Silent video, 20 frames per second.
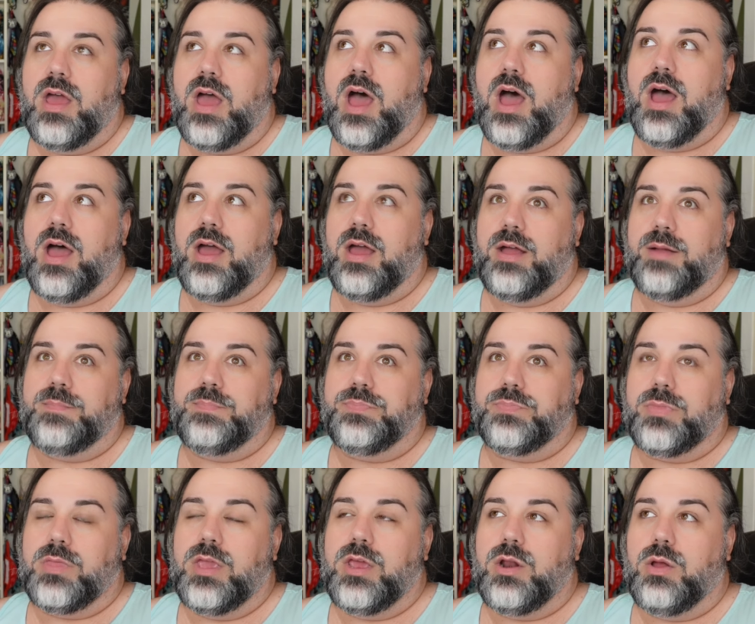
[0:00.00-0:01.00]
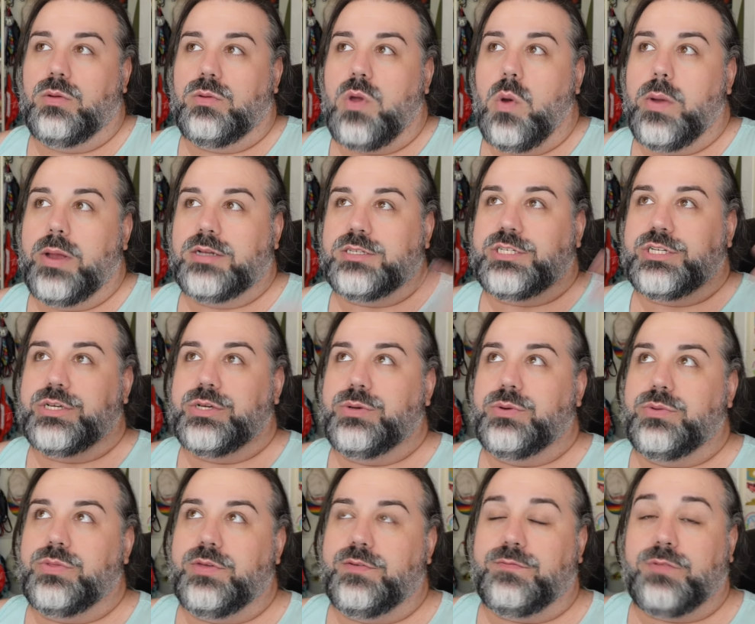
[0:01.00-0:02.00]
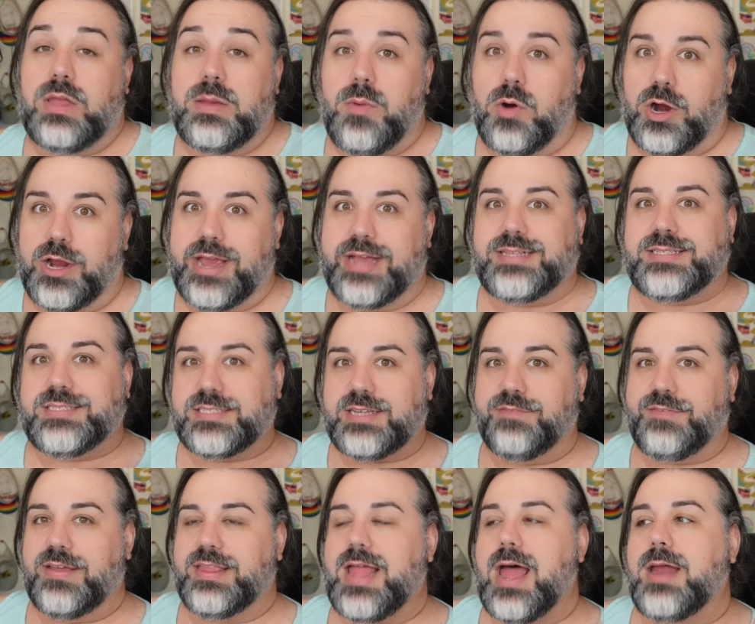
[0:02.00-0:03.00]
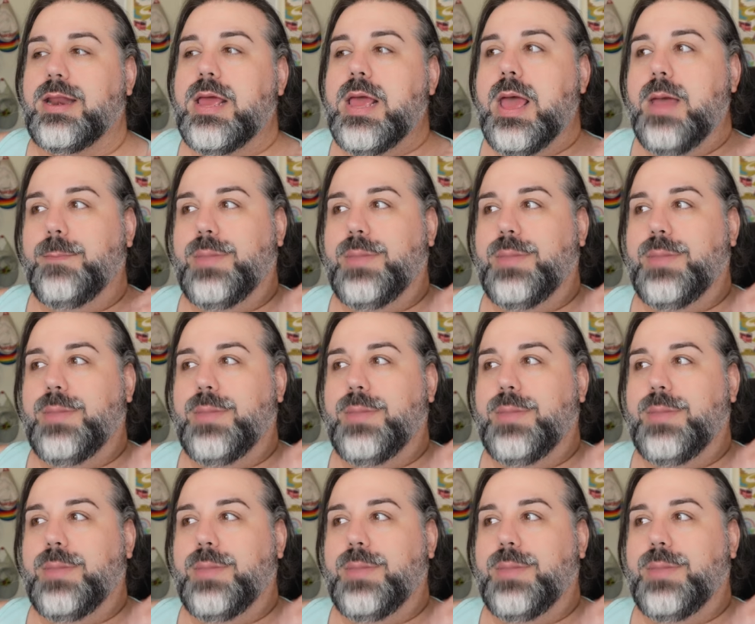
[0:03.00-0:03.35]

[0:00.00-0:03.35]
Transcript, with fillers: um, you know going to the flea market and stuff like that.